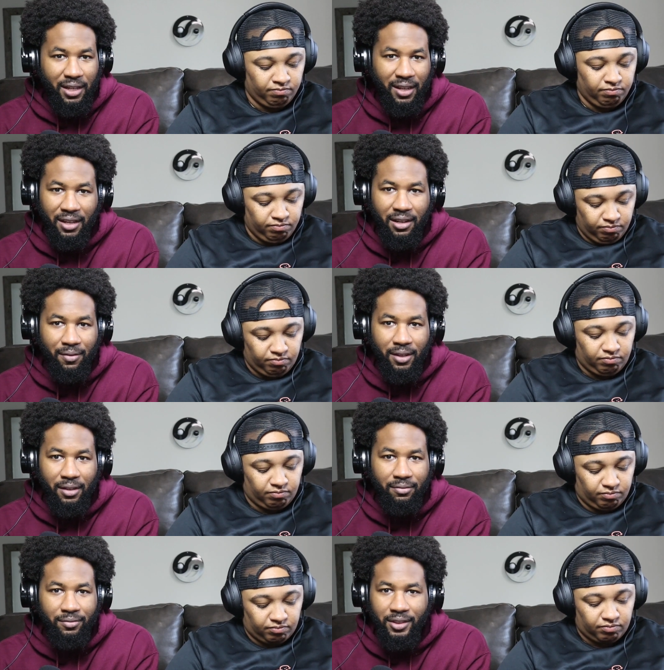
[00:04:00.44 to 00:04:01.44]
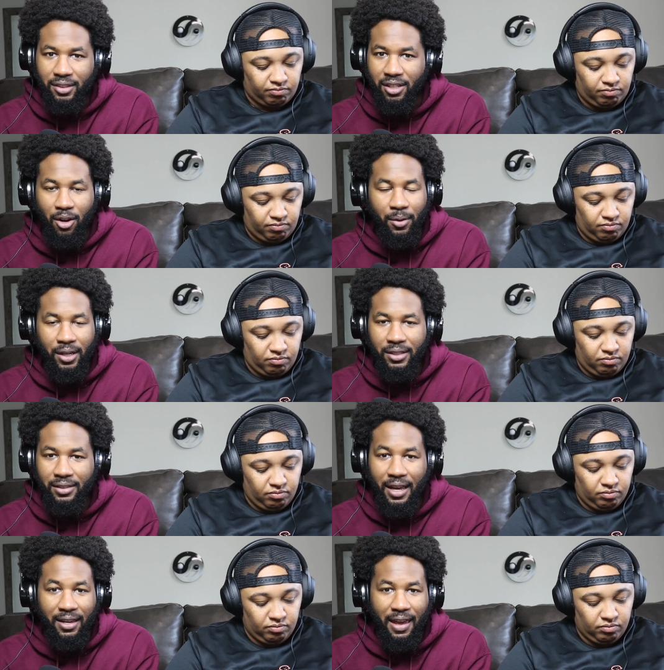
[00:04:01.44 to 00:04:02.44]
Speaker 1: at the end of it, it's
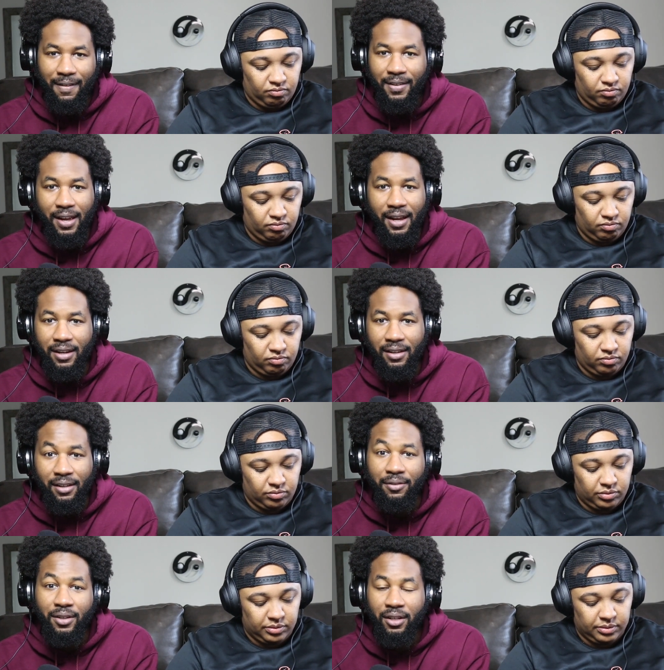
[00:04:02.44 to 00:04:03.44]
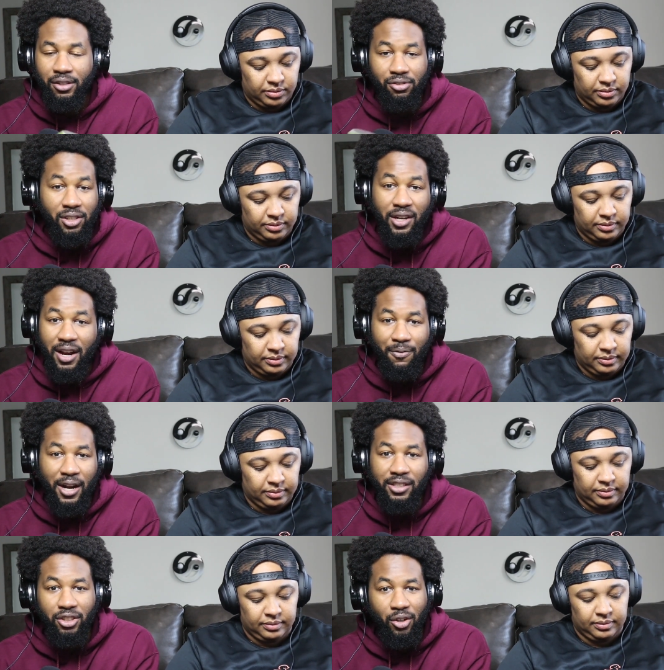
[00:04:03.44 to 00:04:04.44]
always that caveat of you still got to
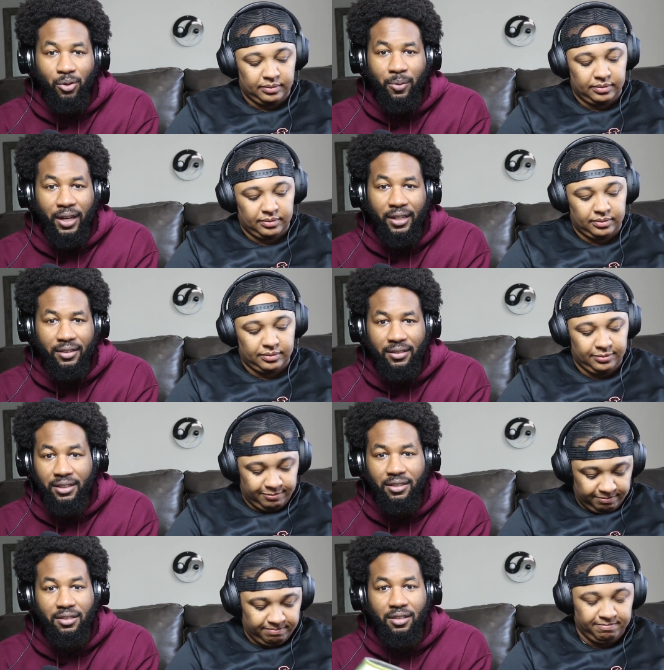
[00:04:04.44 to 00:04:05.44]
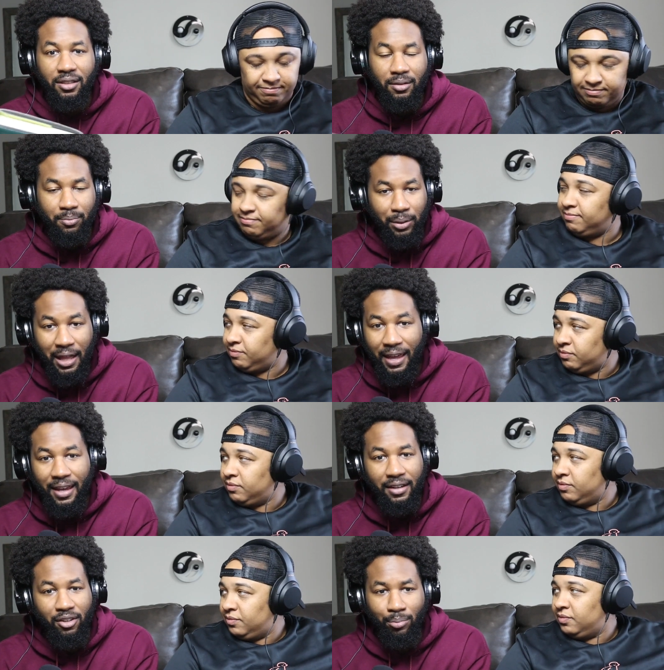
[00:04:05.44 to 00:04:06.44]
find your own way. This is the
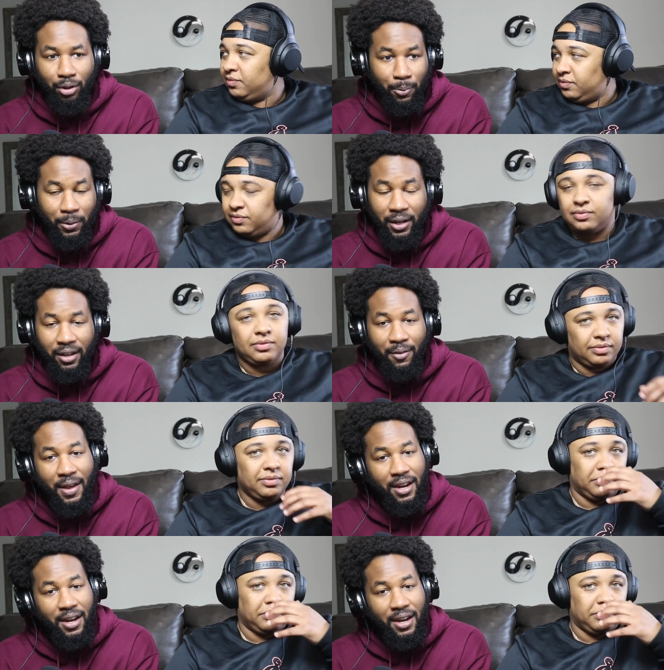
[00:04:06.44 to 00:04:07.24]
plan, the blueprint of